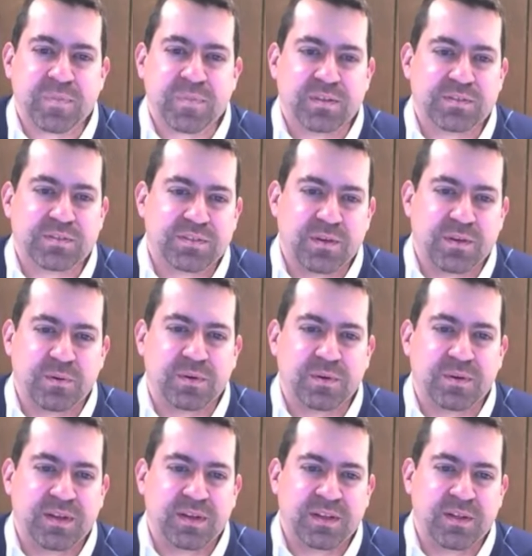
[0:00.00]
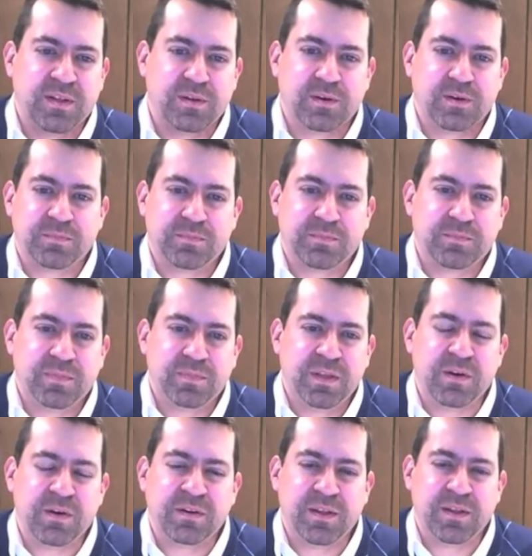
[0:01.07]
So another
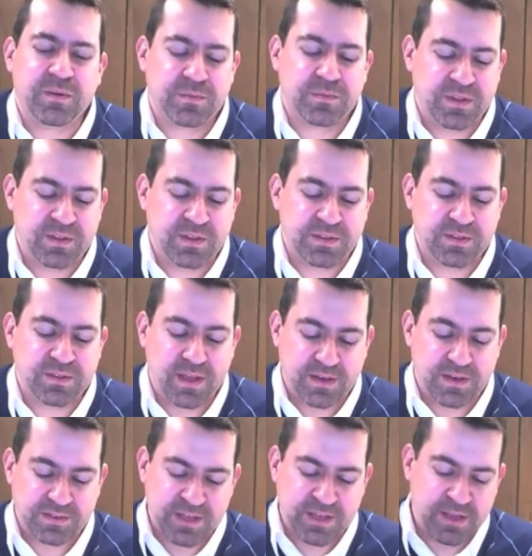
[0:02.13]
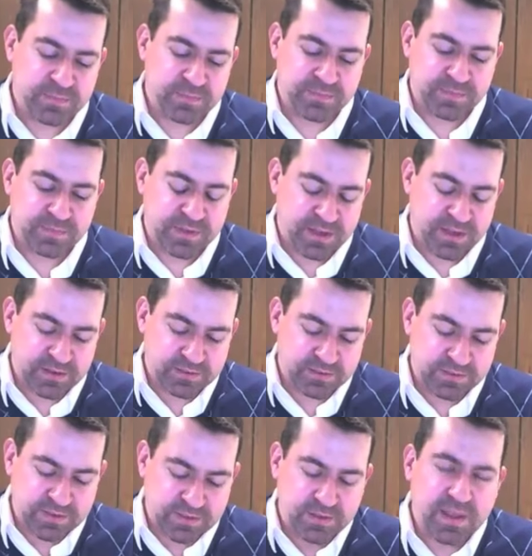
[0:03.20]
thing that is kind of
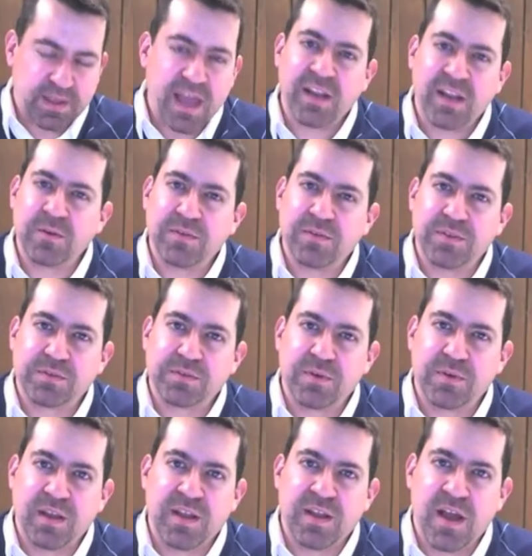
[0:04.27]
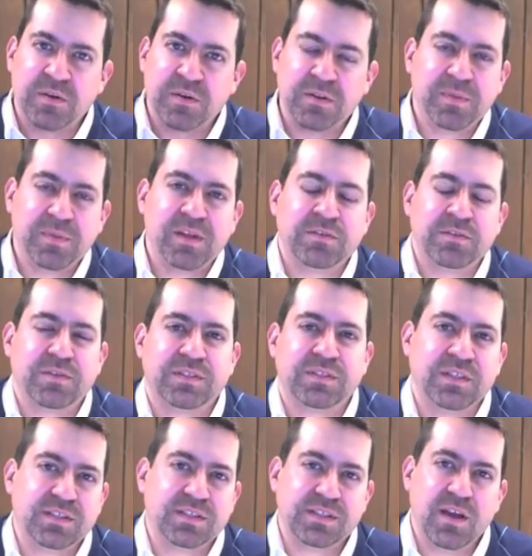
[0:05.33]
colliding with this right now, and it'll be
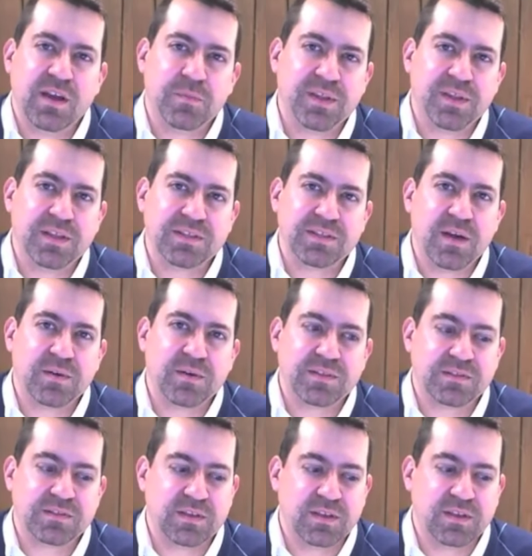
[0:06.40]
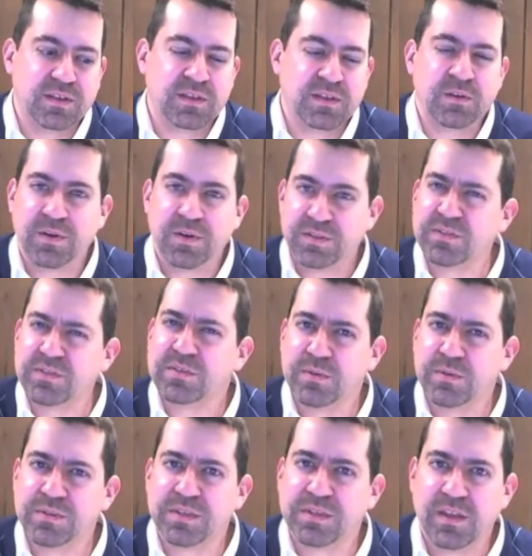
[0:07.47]
interesting to see how it plays out, is the increase in
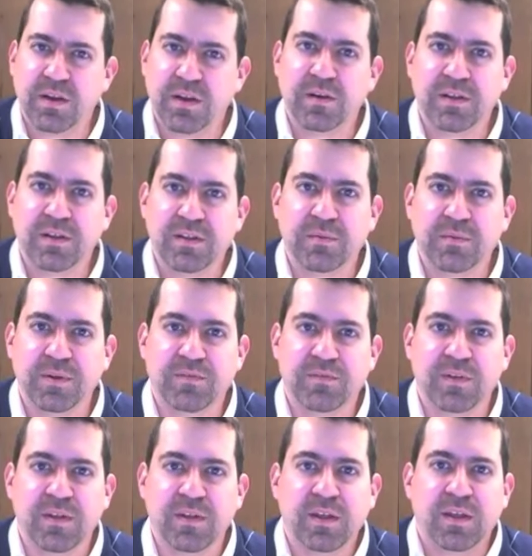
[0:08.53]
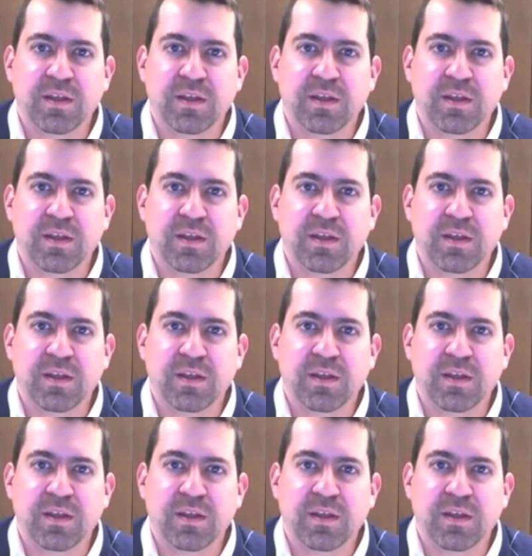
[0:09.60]
school security that we've